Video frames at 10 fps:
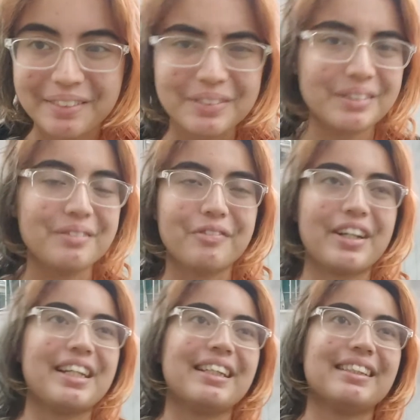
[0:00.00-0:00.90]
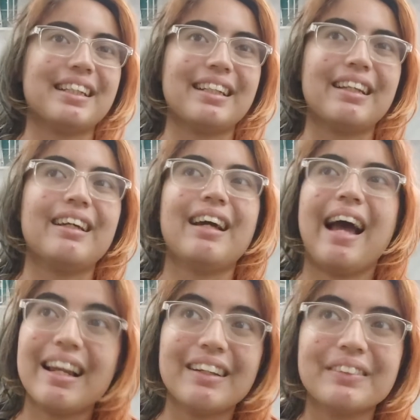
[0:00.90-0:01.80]
He was so friendly. He said
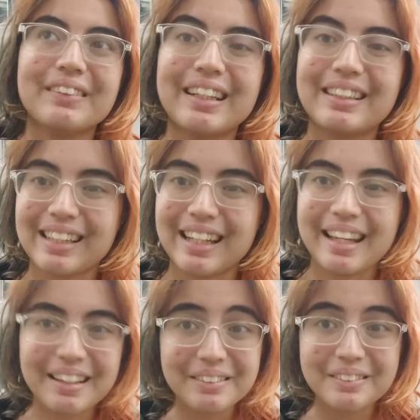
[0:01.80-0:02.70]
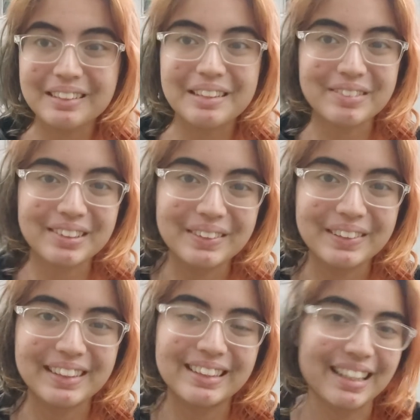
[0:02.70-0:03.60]
hello, and I was like, hello, good
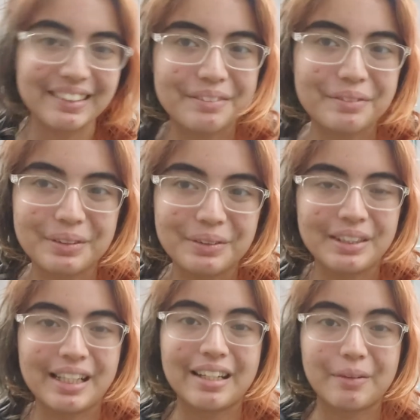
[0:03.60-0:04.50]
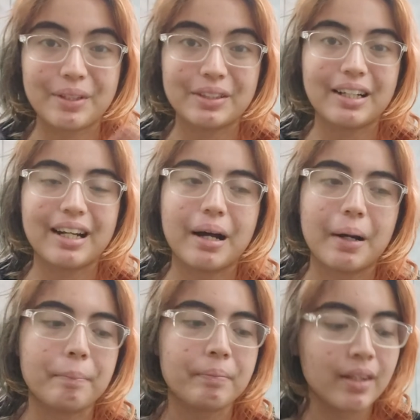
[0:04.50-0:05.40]
afternoon. He was like, good afternoon. And then he went to the car,